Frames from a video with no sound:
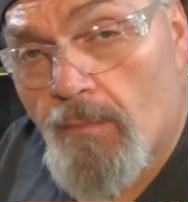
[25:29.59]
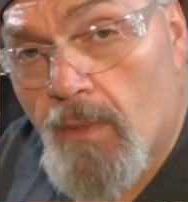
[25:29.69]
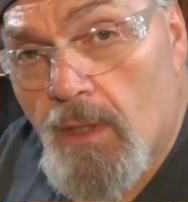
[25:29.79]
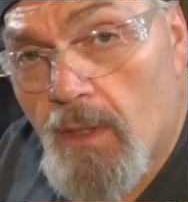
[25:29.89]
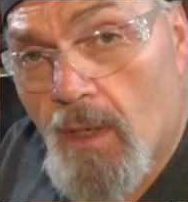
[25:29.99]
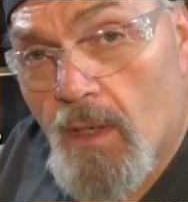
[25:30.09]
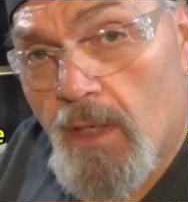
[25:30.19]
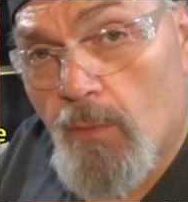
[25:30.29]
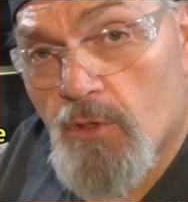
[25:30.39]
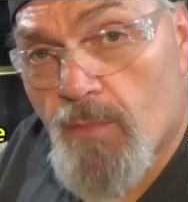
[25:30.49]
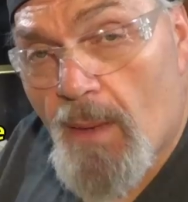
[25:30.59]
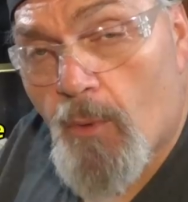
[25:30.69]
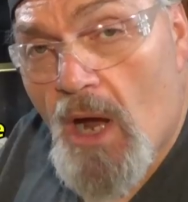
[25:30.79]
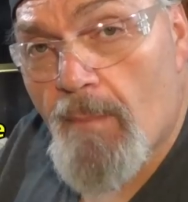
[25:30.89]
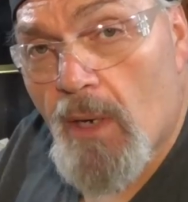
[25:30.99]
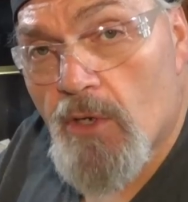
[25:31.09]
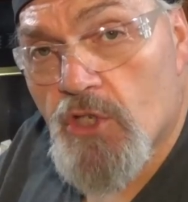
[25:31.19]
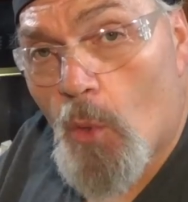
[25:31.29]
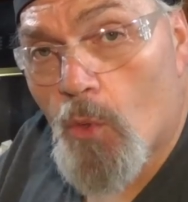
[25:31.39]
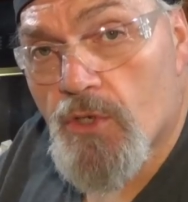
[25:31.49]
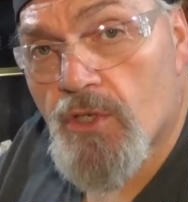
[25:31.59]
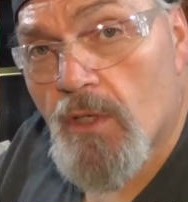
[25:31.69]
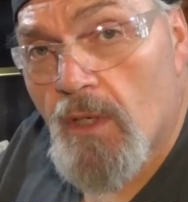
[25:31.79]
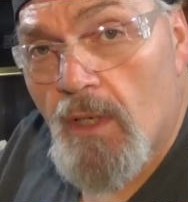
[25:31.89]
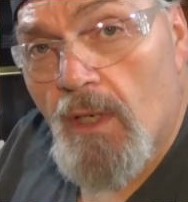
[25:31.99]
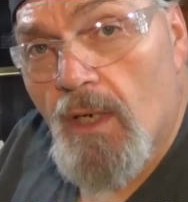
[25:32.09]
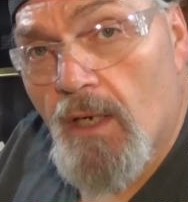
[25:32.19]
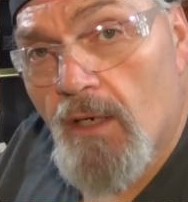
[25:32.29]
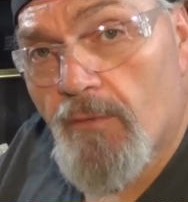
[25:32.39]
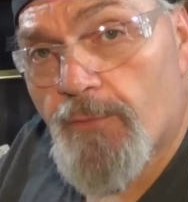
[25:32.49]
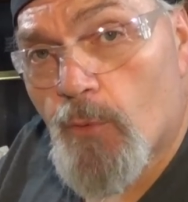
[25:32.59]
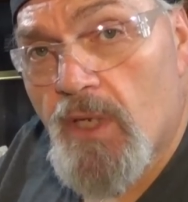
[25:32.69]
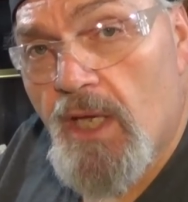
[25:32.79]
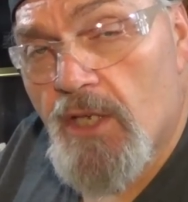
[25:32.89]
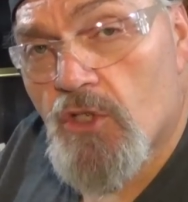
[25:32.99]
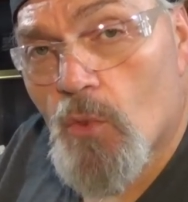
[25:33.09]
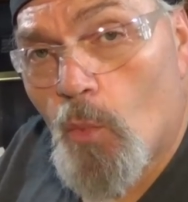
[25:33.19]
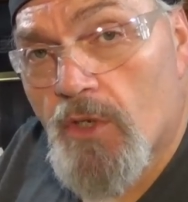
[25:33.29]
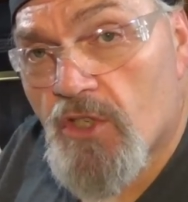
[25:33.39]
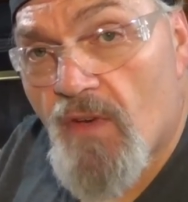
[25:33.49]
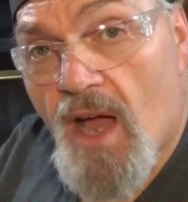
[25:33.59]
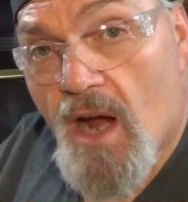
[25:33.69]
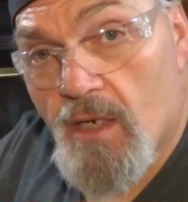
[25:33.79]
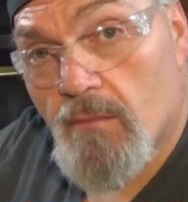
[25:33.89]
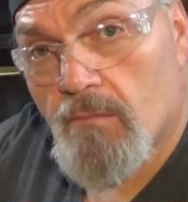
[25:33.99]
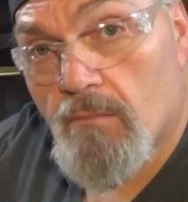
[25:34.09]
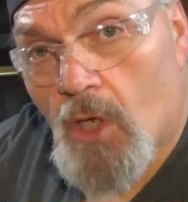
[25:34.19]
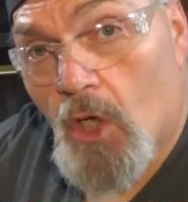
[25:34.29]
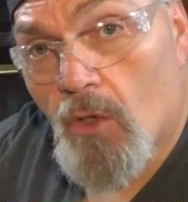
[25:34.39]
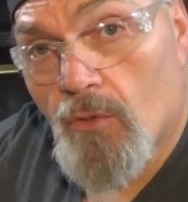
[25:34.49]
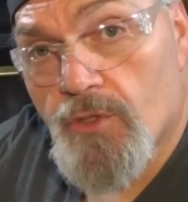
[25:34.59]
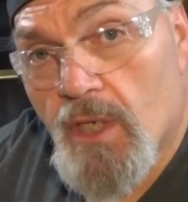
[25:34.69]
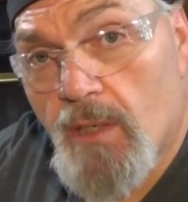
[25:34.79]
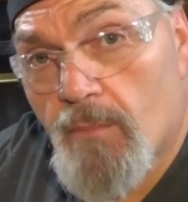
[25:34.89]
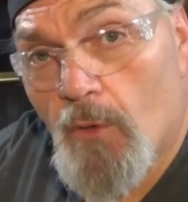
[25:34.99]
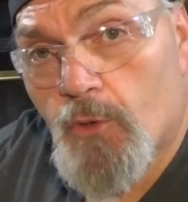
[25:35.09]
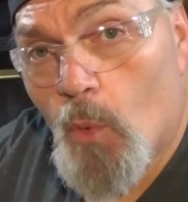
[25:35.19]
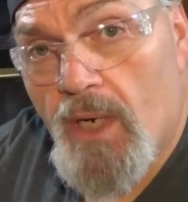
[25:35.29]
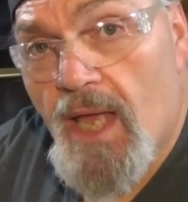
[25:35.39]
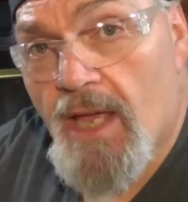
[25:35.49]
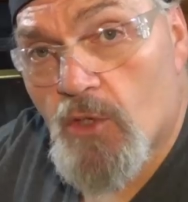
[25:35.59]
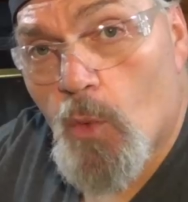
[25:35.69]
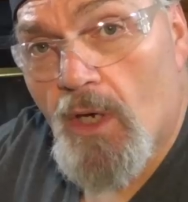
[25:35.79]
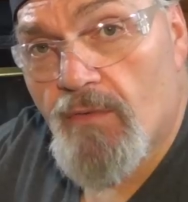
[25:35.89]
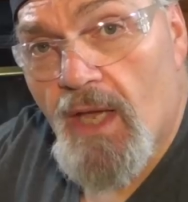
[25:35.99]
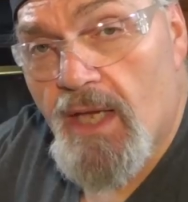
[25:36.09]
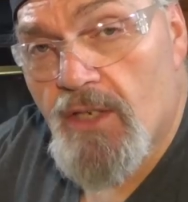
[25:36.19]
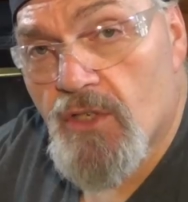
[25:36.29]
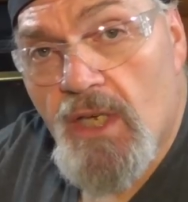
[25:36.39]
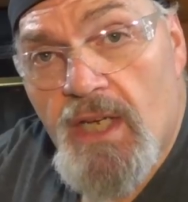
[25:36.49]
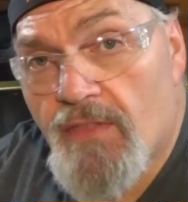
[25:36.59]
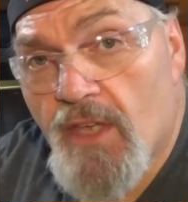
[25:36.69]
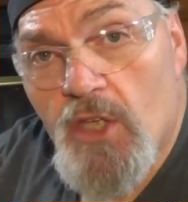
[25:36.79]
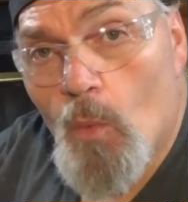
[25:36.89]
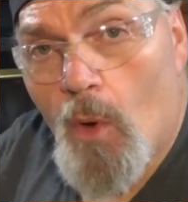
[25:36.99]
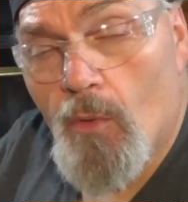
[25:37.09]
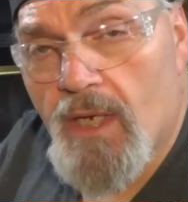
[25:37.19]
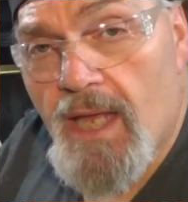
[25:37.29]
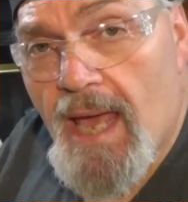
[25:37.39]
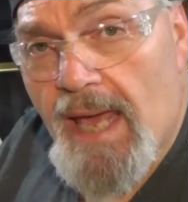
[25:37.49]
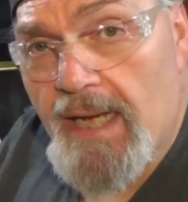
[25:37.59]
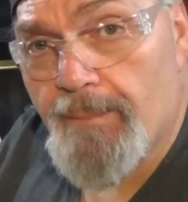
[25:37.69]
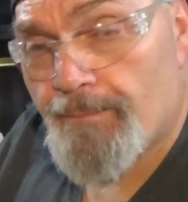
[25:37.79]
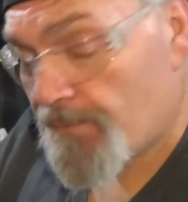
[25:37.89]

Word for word: Been uh, He was my primary source of 3-inch once fired hulls in both 20 and 12 gauge. Anything you wanted, he had it.